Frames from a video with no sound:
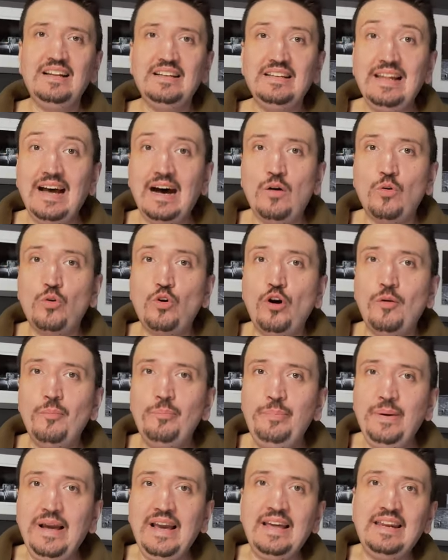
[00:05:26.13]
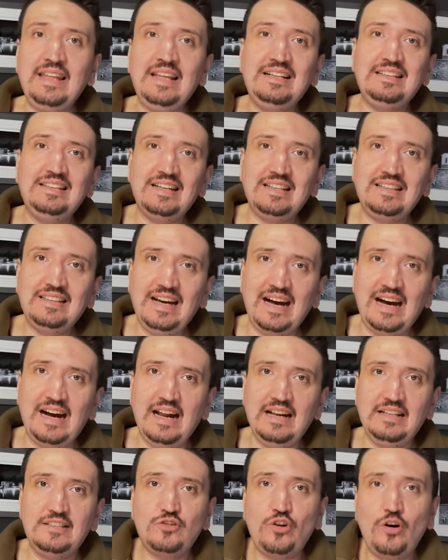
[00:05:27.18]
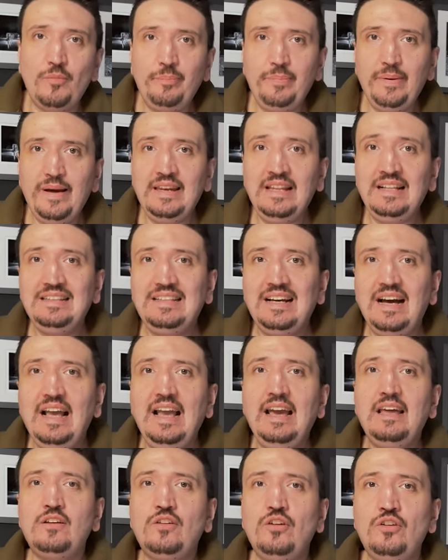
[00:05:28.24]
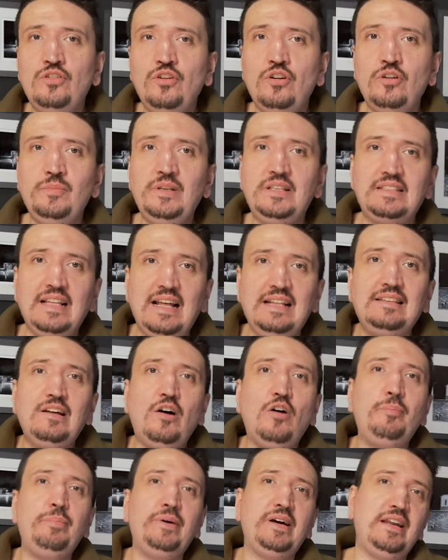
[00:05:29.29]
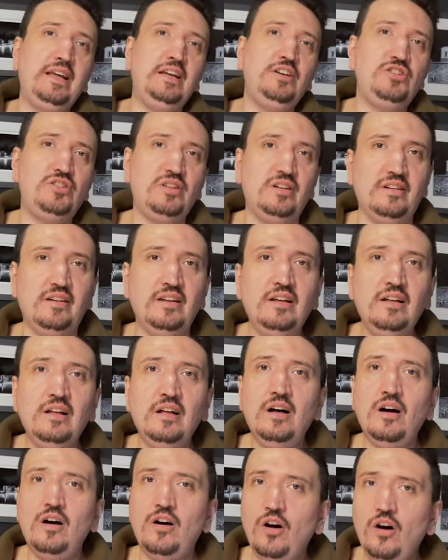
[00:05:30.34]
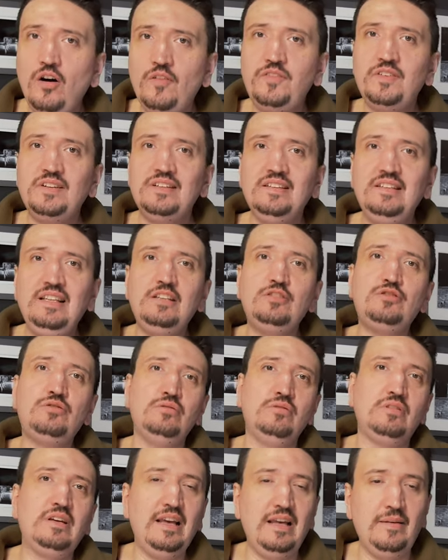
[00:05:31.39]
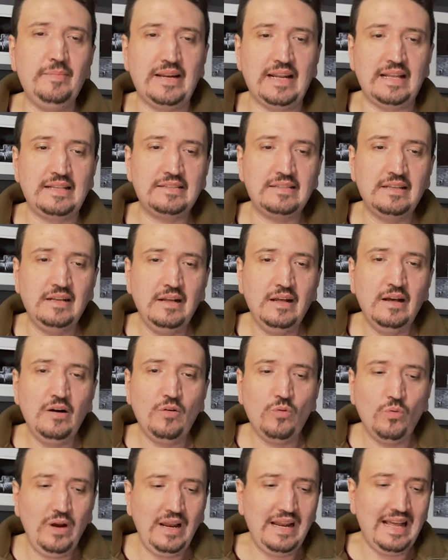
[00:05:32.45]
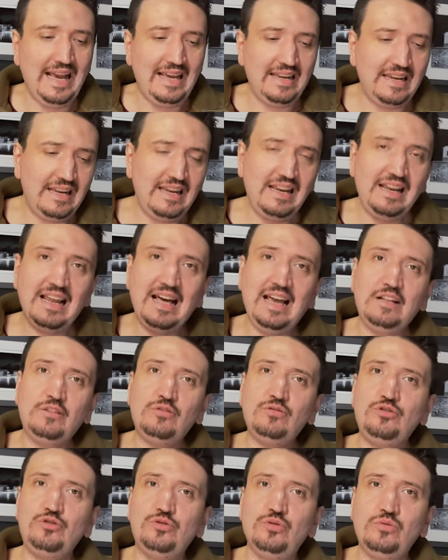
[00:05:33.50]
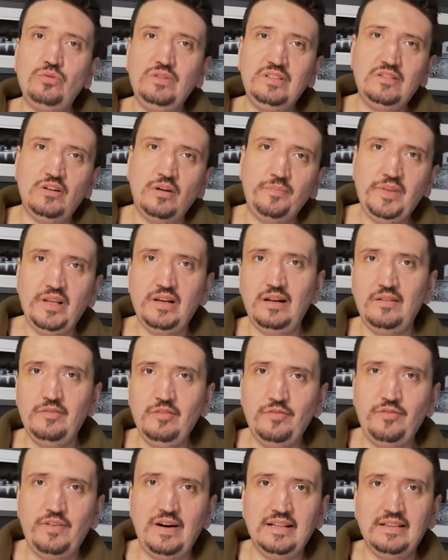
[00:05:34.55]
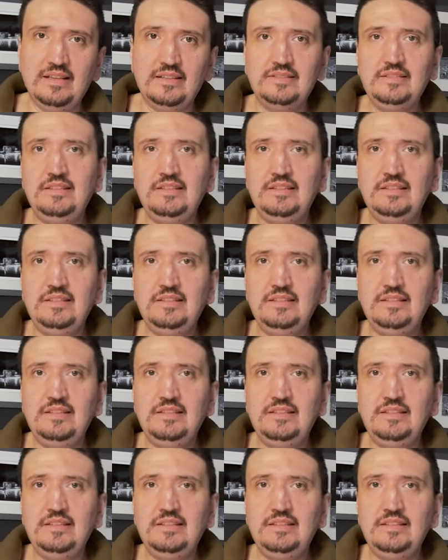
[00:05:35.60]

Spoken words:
Now, comparing the dials, comparing the ergonomics and the operation of these two cameras. Well, I really like to shoot with the optical viewfinder.